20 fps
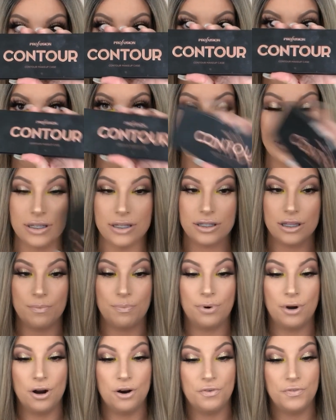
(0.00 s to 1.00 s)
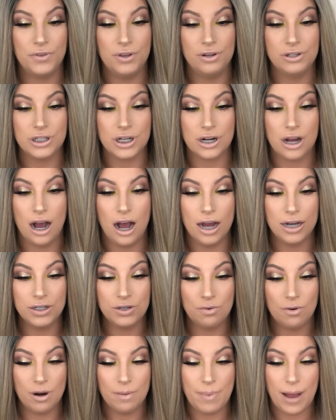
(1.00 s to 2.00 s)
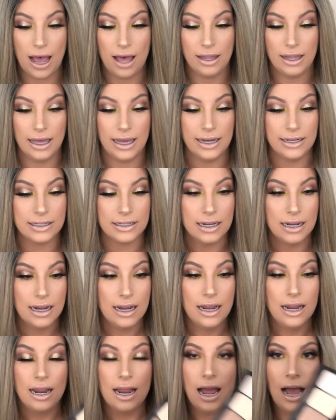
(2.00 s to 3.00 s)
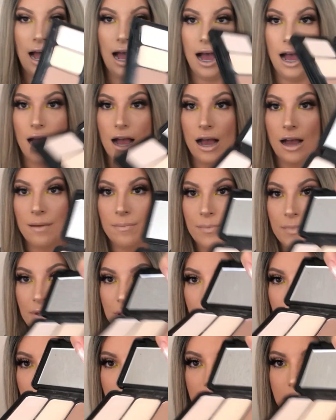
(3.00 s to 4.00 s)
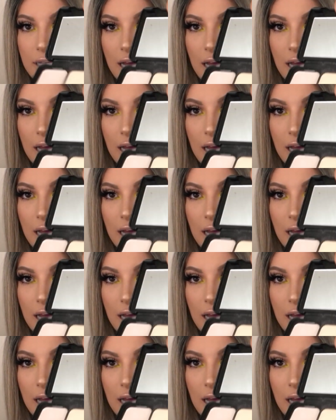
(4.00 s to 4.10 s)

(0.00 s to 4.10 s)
own. This is the Pro Fusion Contour Palette. You can